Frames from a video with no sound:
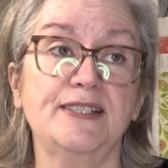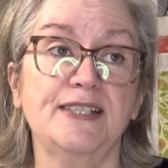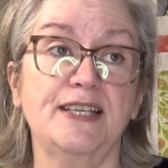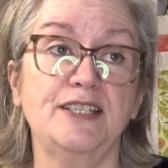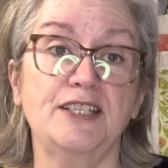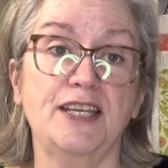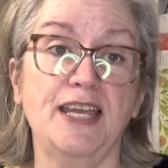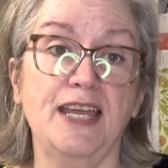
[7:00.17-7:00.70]

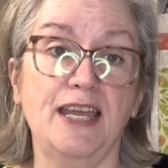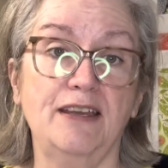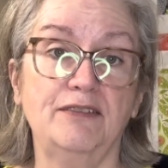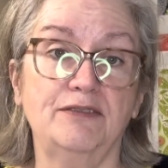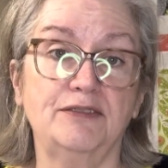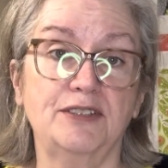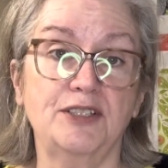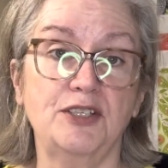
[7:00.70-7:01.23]
things you can't have
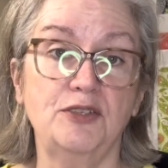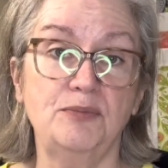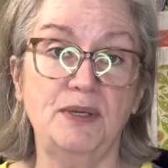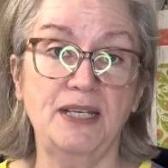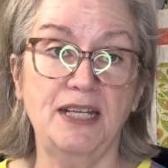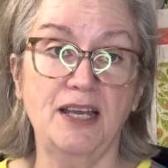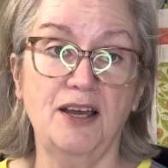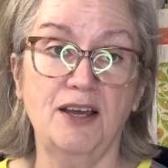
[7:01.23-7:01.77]
too
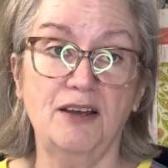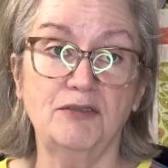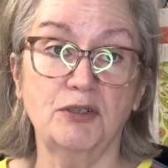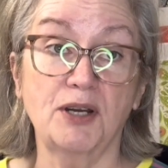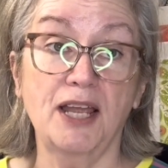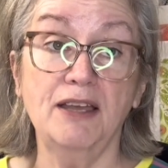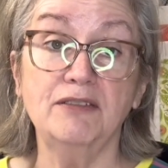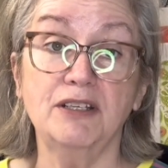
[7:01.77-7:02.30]
many of, or
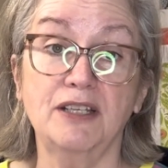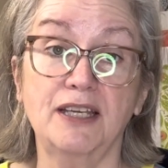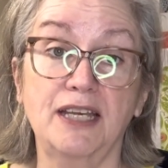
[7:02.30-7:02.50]
having